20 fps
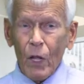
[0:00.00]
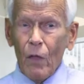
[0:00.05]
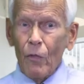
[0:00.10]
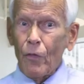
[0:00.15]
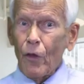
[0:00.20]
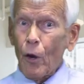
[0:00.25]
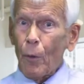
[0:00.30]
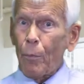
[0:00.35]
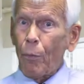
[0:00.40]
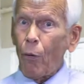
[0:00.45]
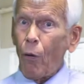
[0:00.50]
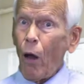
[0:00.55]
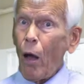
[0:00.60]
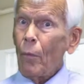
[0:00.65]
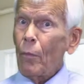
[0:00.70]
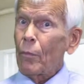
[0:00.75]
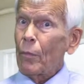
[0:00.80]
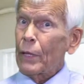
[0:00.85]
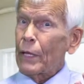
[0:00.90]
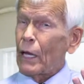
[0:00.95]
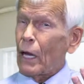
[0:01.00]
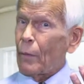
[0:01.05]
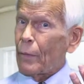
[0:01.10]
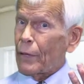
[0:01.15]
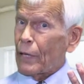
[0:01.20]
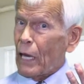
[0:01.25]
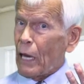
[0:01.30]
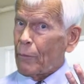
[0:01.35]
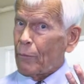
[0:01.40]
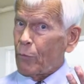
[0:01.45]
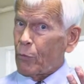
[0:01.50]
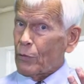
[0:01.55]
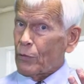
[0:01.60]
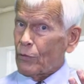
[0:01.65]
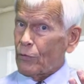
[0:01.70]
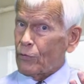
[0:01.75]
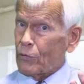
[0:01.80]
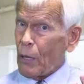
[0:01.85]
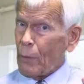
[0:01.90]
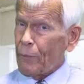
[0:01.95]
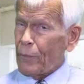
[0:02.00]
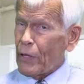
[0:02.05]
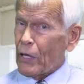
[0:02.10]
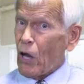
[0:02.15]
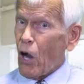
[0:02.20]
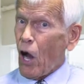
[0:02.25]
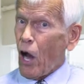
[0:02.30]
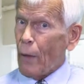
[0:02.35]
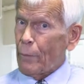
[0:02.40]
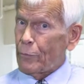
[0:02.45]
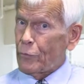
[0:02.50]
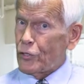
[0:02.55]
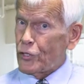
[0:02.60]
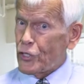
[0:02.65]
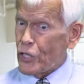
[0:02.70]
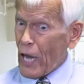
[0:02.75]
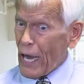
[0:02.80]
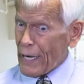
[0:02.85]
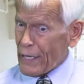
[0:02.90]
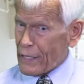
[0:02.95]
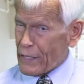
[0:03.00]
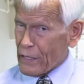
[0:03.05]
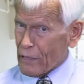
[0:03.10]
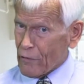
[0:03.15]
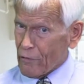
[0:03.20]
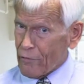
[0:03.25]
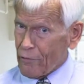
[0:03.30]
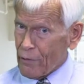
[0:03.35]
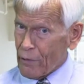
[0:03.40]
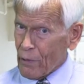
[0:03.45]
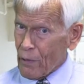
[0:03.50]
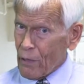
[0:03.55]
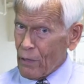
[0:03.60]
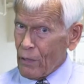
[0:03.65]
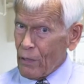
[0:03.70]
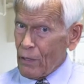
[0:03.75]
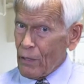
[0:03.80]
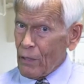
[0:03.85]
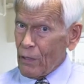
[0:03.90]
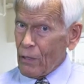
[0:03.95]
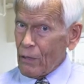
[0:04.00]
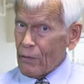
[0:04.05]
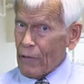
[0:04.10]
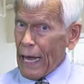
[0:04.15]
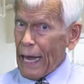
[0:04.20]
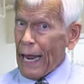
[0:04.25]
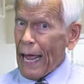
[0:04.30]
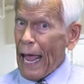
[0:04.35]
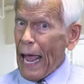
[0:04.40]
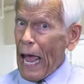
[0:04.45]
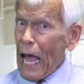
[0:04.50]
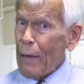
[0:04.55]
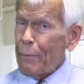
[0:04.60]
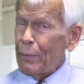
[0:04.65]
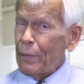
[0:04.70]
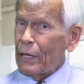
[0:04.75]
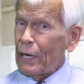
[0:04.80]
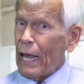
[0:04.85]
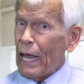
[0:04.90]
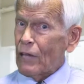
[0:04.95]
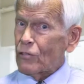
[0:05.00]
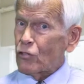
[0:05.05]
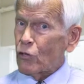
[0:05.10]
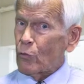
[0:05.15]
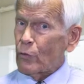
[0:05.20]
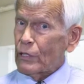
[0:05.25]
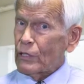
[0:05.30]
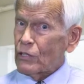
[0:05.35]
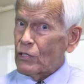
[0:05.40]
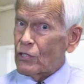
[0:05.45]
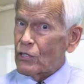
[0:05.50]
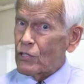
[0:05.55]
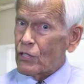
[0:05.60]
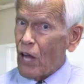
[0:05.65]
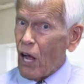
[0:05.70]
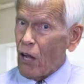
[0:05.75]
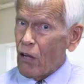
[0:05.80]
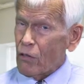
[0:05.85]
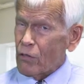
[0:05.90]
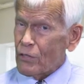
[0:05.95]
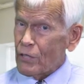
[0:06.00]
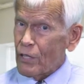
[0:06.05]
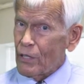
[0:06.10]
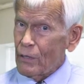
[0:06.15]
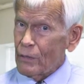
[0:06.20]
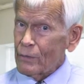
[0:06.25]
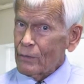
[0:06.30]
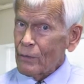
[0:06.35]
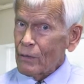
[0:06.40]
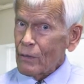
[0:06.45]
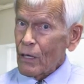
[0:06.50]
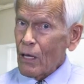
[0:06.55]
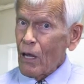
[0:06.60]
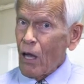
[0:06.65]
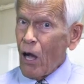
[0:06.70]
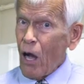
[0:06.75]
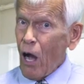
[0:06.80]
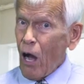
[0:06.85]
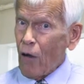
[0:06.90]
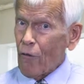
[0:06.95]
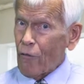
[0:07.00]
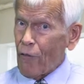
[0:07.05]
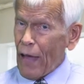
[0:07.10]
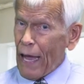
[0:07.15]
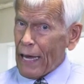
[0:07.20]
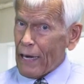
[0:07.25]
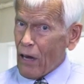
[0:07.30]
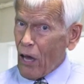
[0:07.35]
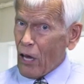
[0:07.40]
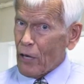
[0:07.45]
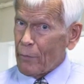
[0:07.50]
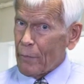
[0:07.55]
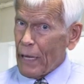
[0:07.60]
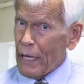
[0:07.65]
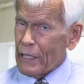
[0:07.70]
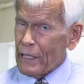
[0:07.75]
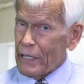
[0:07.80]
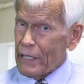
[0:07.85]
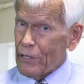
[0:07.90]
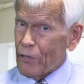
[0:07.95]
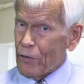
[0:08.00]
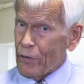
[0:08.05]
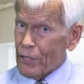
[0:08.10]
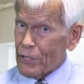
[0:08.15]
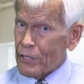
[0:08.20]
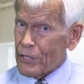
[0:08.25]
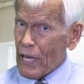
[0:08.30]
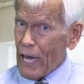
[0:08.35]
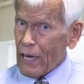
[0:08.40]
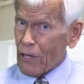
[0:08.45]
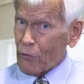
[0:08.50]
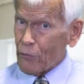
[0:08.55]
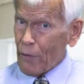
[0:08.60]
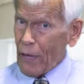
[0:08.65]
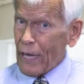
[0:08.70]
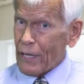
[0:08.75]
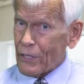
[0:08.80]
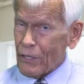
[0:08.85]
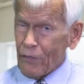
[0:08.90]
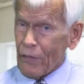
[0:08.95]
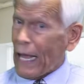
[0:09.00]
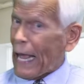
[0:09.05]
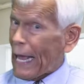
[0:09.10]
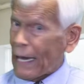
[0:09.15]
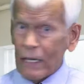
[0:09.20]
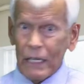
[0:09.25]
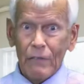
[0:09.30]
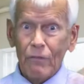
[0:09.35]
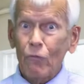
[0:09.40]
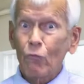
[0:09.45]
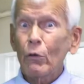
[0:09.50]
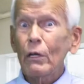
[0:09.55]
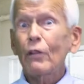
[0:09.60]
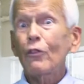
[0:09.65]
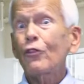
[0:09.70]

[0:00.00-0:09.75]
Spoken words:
they're probably coming up with something objective that happened as a result of that unmet need or dissatisfaction. They hadn't even really